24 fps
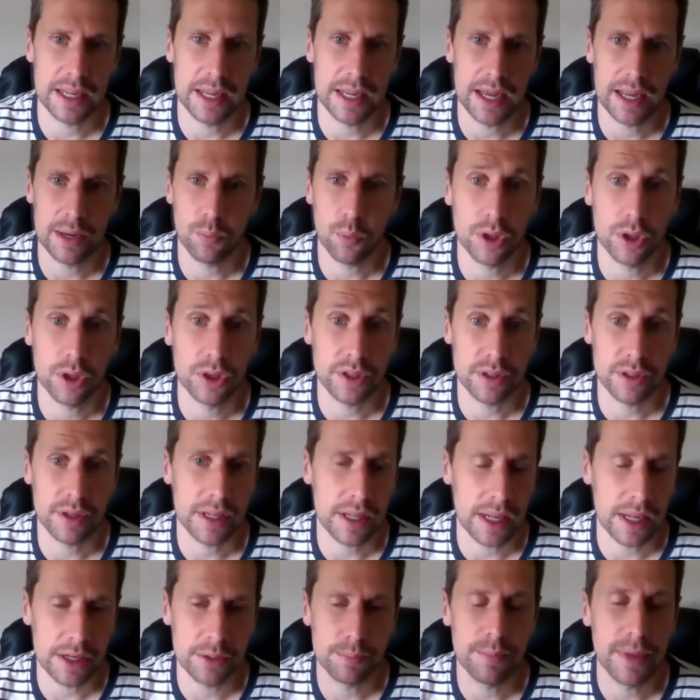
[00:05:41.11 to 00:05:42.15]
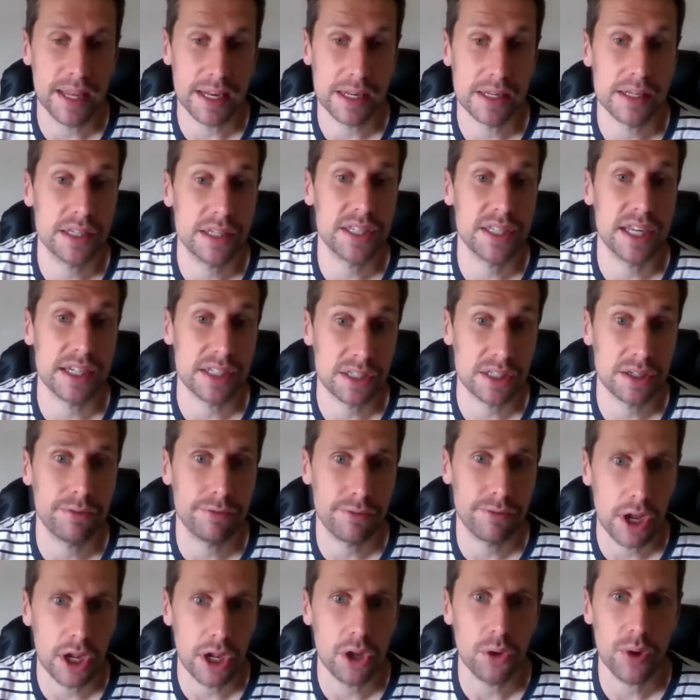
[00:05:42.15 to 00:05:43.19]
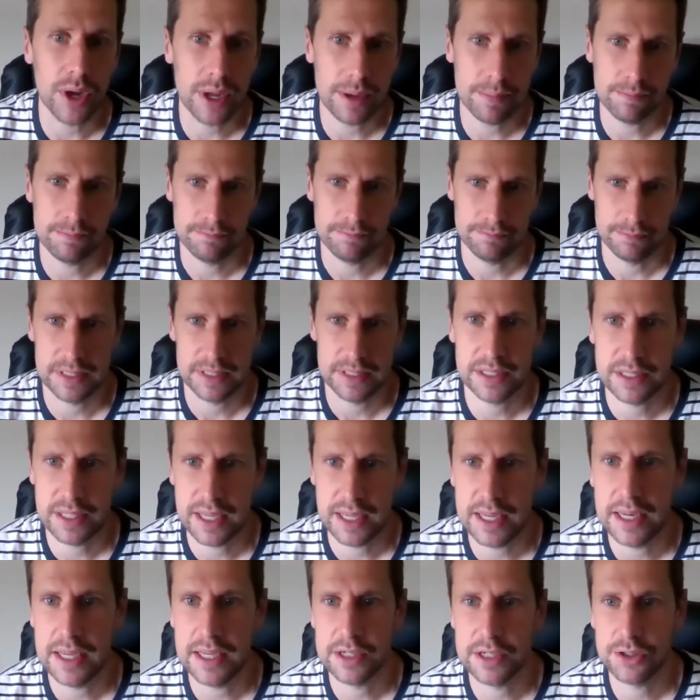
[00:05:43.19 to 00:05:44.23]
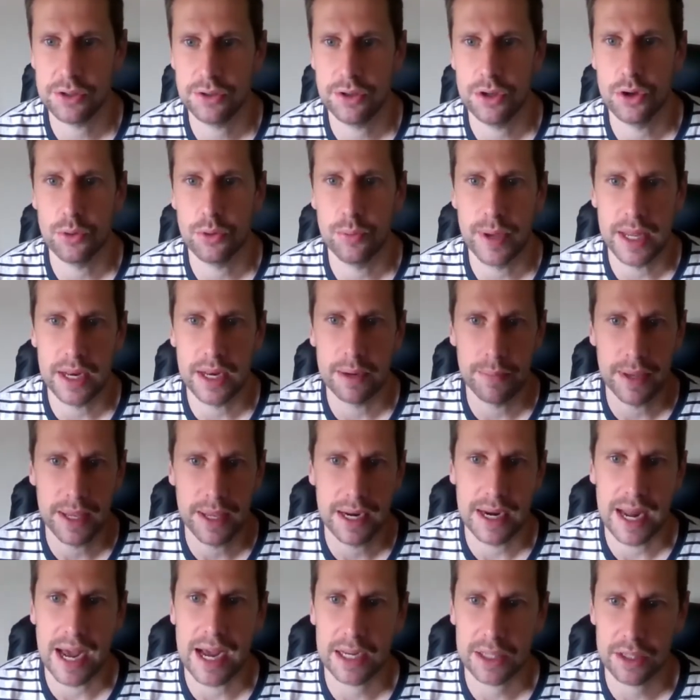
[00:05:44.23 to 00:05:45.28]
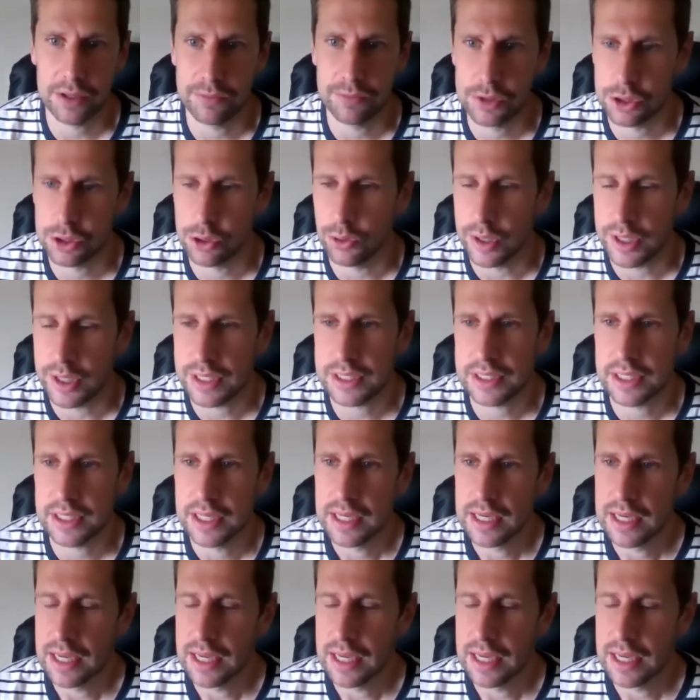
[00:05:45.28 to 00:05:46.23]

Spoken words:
and made a decision to follow him as a teenager, yeah. You know, made an active choice.